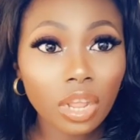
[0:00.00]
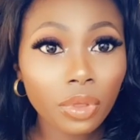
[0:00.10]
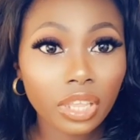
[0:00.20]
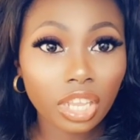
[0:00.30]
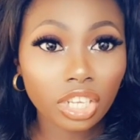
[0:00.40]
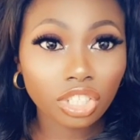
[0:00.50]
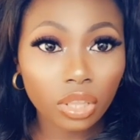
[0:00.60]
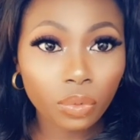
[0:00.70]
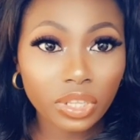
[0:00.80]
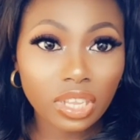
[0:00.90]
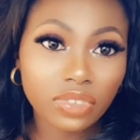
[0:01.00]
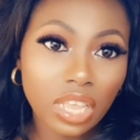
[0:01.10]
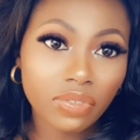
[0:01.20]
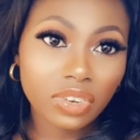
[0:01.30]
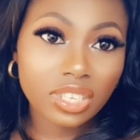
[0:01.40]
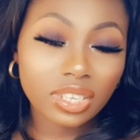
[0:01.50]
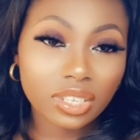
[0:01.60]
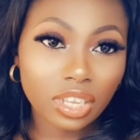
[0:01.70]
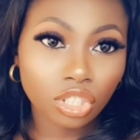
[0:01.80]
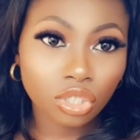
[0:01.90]
way you can shed the weight after having a
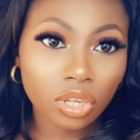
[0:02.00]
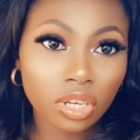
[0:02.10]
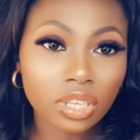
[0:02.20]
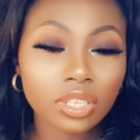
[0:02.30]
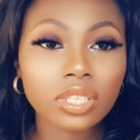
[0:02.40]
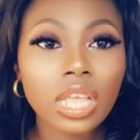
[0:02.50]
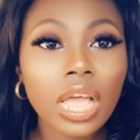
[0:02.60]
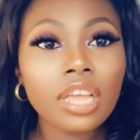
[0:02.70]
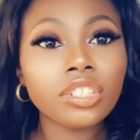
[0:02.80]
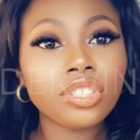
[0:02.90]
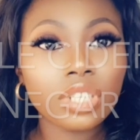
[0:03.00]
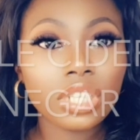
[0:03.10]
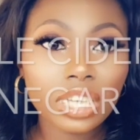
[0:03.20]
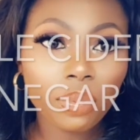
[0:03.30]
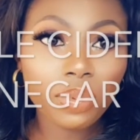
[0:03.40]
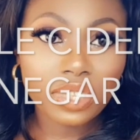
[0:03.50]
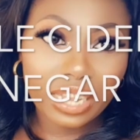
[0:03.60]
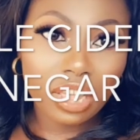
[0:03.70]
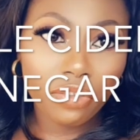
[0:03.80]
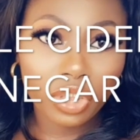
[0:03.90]
C-section is drinking apple
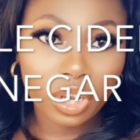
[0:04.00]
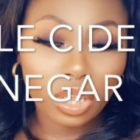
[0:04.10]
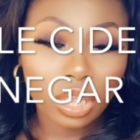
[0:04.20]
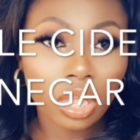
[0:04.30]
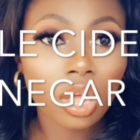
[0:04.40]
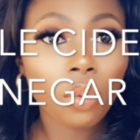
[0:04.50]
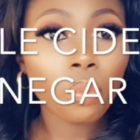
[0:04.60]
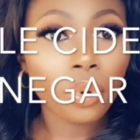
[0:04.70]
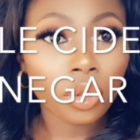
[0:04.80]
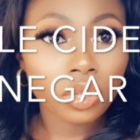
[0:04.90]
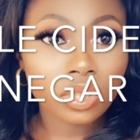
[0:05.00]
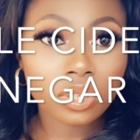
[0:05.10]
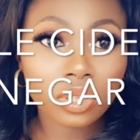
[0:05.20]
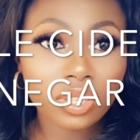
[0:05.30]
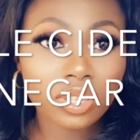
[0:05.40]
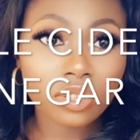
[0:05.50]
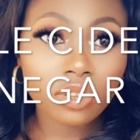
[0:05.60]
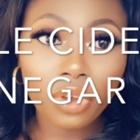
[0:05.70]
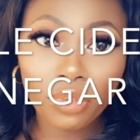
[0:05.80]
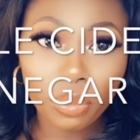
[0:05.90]
cider vinegar. But this is
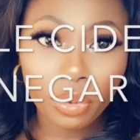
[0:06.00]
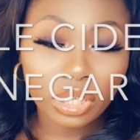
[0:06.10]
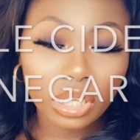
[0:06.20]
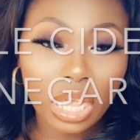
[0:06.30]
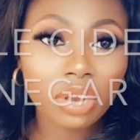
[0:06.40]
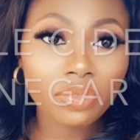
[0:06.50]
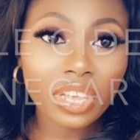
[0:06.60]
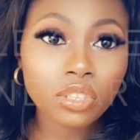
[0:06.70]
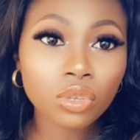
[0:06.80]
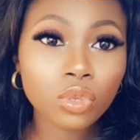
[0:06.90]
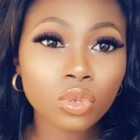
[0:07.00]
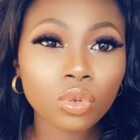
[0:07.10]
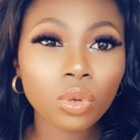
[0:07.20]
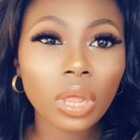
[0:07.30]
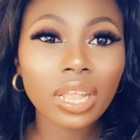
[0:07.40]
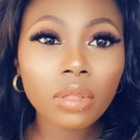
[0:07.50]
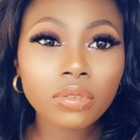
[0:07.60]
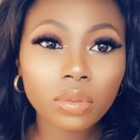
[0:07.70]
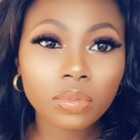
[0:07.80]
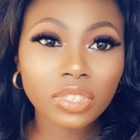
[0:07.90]
not for everybody. I would advise you to allow
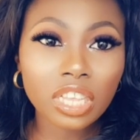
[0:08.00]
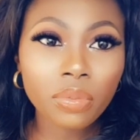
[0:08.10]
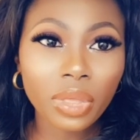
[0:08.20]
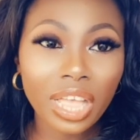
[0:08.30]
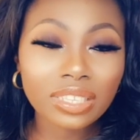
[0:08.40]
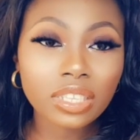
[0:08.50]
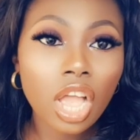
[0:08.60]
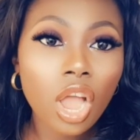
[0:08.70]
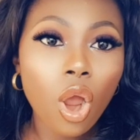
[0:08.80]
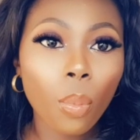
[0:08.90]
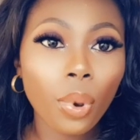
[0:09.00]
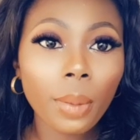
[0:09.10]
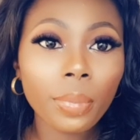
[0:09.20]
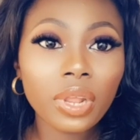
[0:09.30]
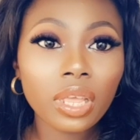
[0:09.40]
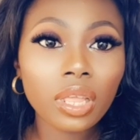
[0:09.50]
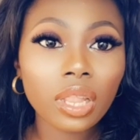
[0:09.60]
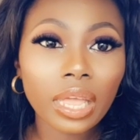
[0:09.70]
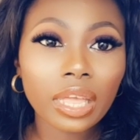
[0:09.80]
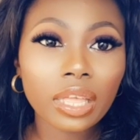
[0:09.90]
some time pass, or probably
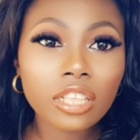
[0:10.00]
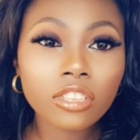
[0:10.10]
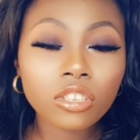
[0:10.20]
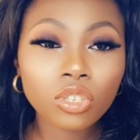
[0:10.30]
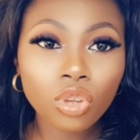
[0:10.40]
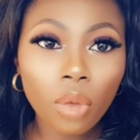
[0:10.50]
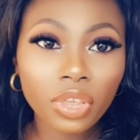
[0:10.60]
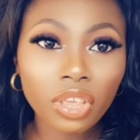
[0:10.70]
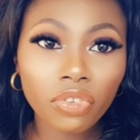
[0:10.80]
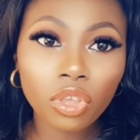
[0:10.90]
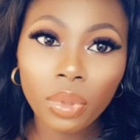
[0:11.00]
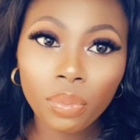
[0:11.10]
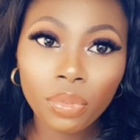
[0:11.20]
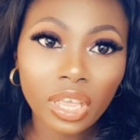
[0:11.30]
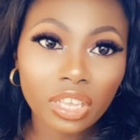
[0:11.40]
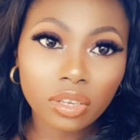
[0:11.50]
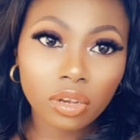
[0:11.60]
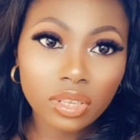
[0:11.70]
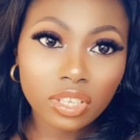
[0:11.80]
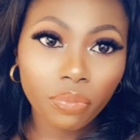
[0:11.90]
stop giving your baby
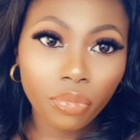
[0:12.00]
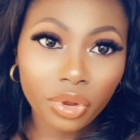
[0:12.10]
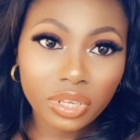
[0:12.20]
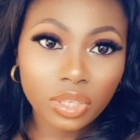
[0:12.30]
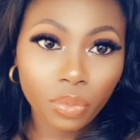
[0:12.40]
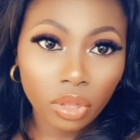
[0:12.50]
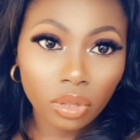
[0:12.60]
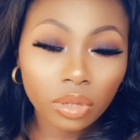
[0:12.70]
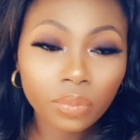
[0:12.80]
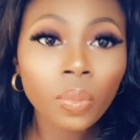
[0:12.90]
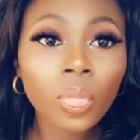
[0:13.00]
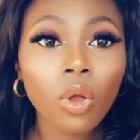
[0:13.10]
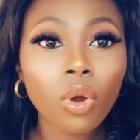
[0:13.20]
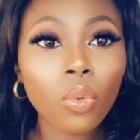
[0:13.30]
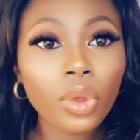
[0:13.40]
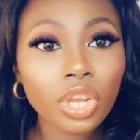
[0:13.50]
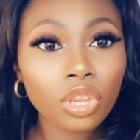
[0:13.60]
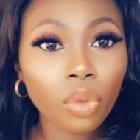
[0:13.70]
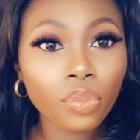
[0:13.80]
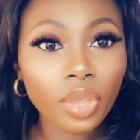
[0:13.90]
exclusive breast milk, or
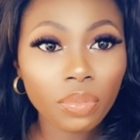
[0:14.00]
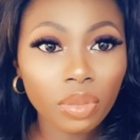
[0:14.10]
wean your baby